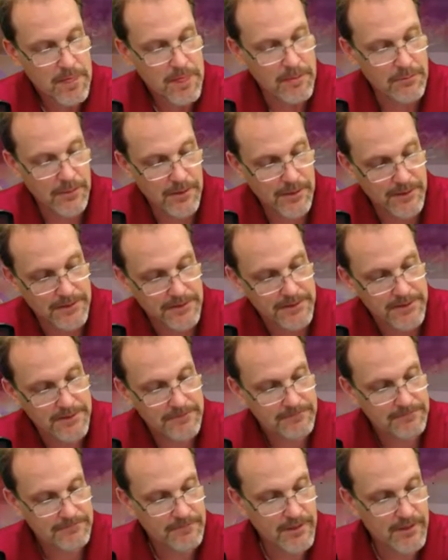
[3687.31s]
but
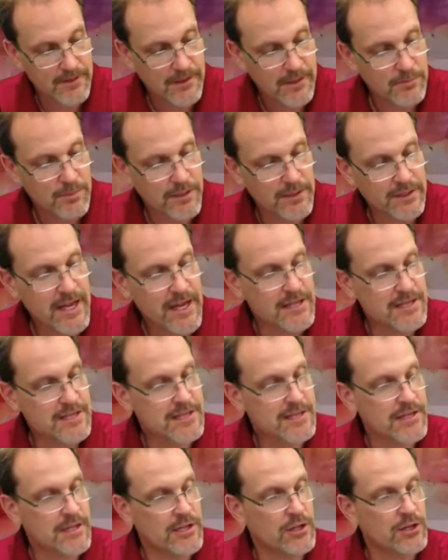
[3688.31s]
but yeah, this
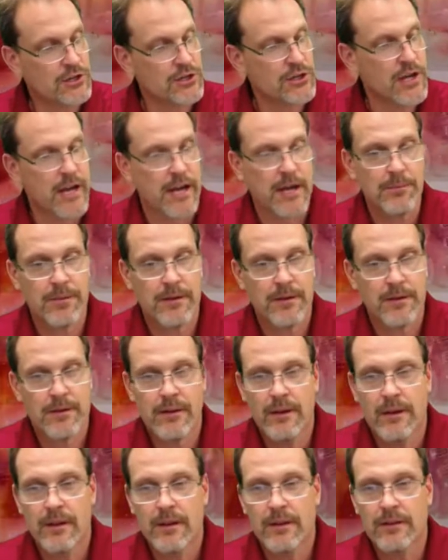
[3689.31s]
is in good shape.
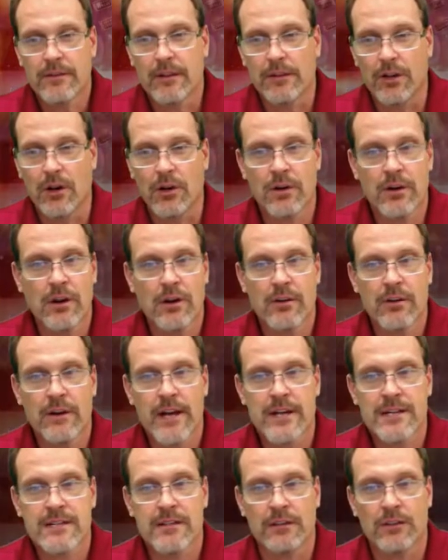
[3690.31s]
The logo,
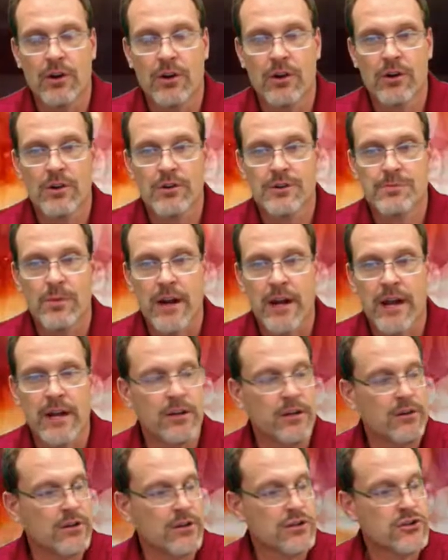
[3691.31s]
guys, the logo is brand
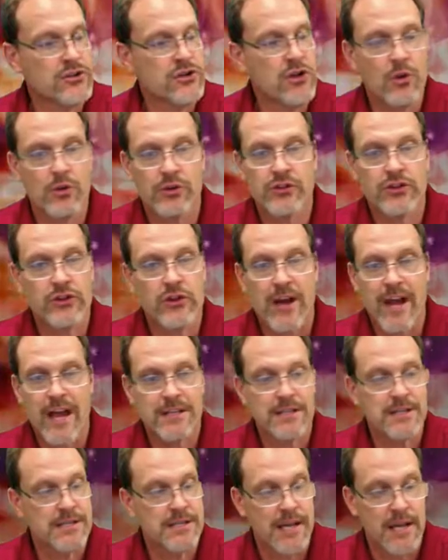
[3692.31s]
new. There's no
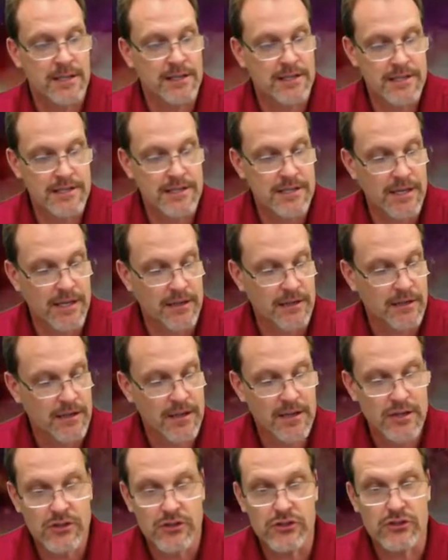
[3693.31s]
scratches on this thing.
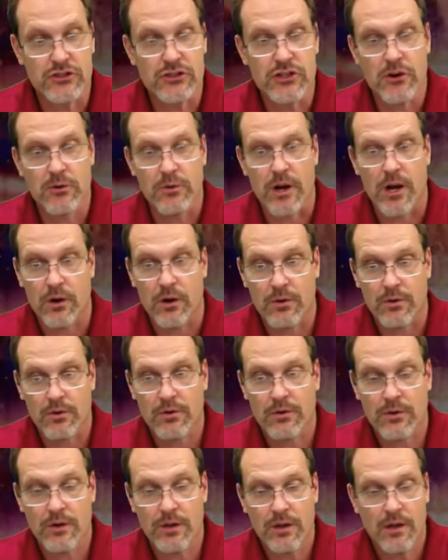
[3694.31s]
Zero.
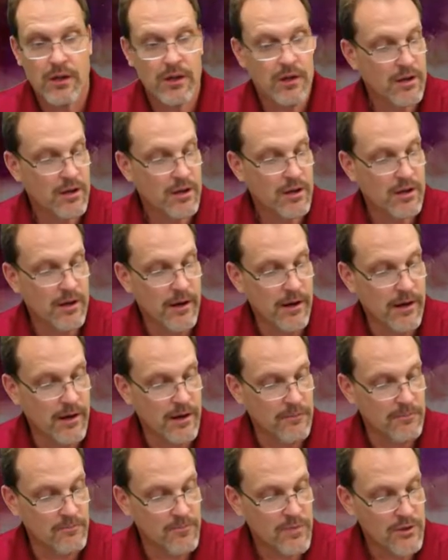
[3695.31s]

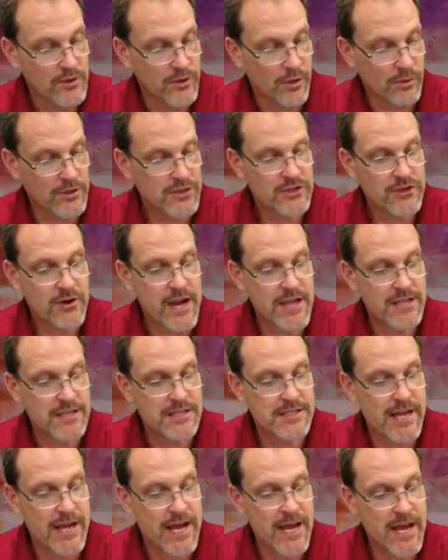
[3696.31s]
Um, the only
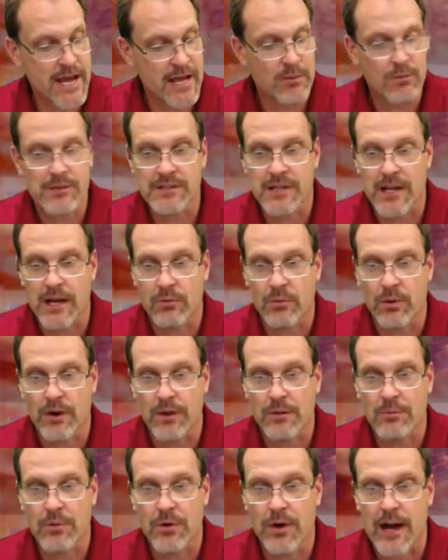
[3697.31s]
scratches I had was on one
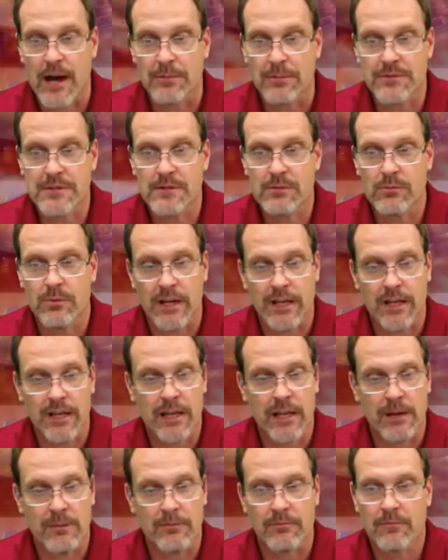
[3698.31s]
of the props when it
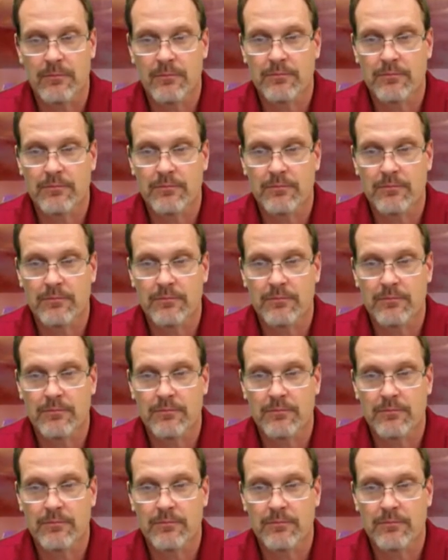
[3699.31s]
came.